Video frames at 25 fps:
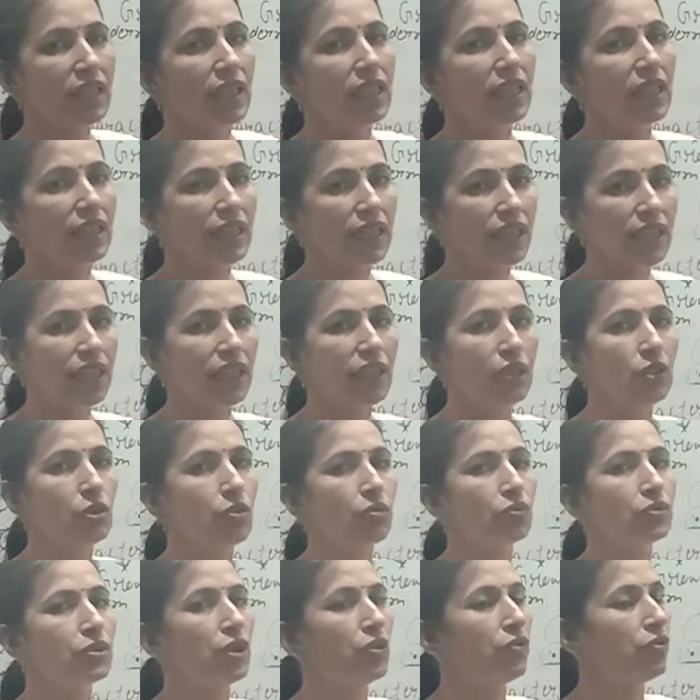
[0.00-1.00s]
again
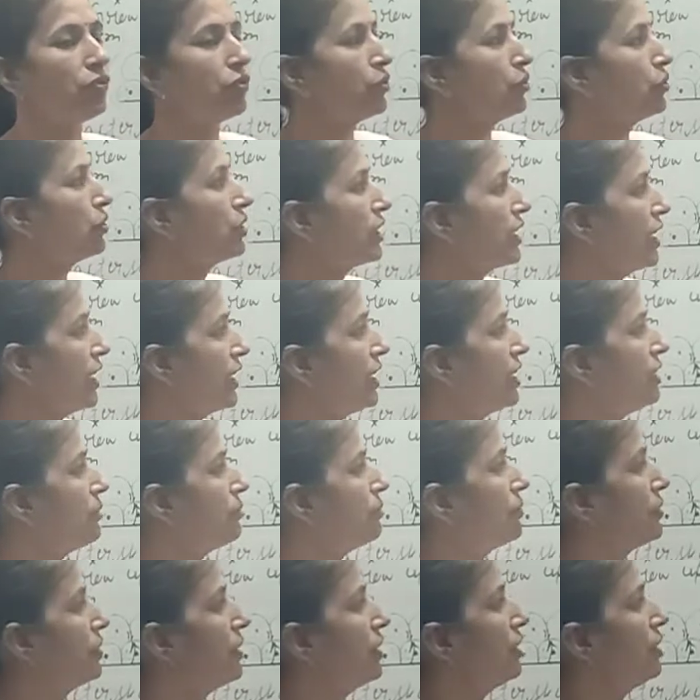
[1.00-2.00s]
of the 4 types.
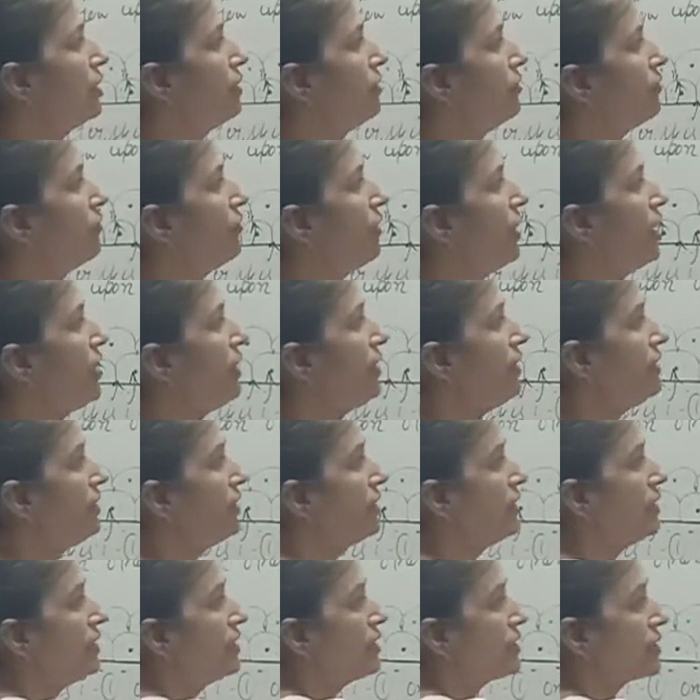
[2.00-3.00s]
One,
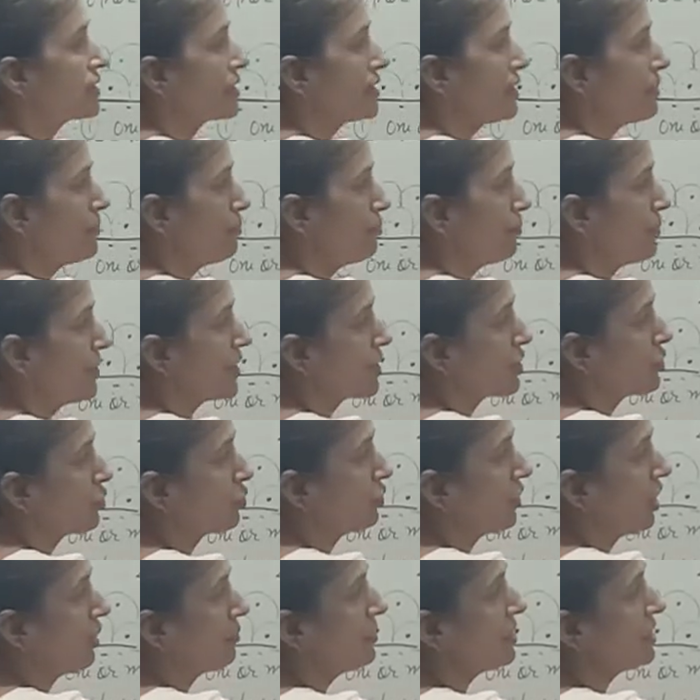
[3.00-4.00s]
simple
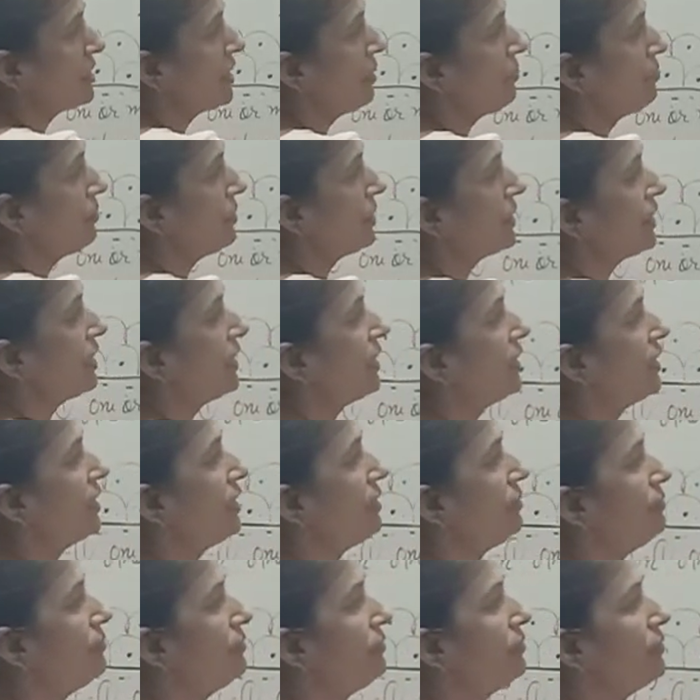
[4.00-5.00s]
squamous
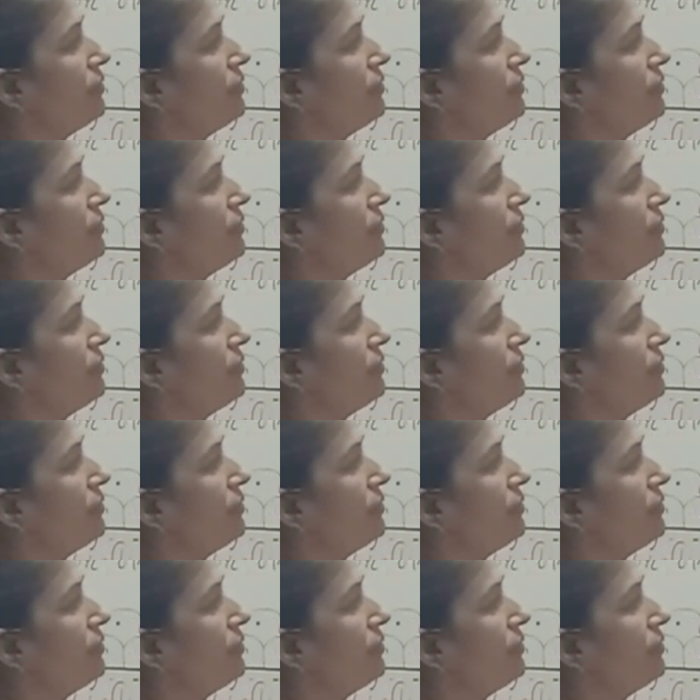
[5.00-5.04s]
epithelium,